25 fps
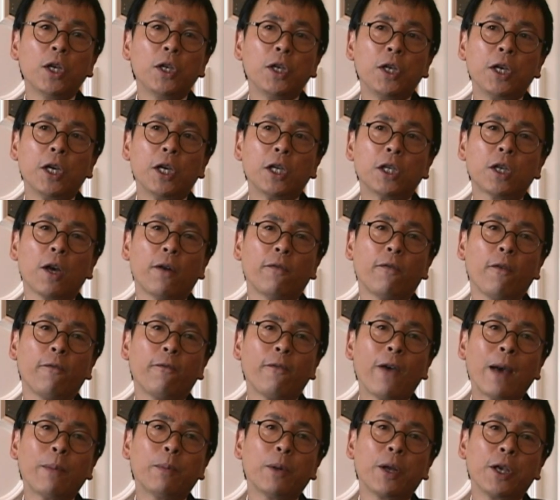years of a
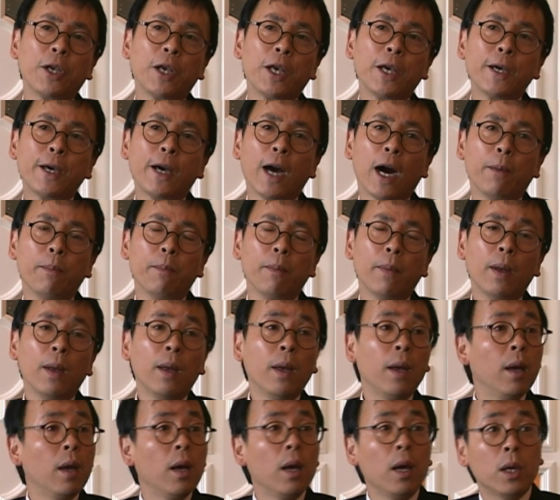family income.
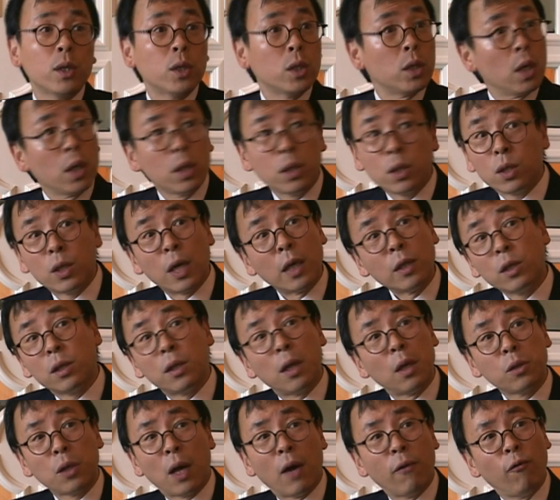It's just
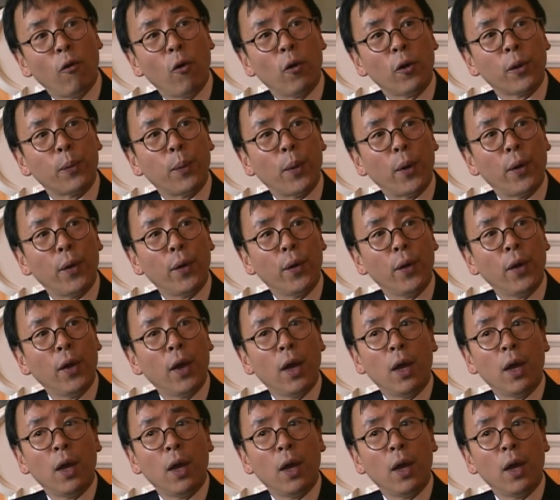not affordable.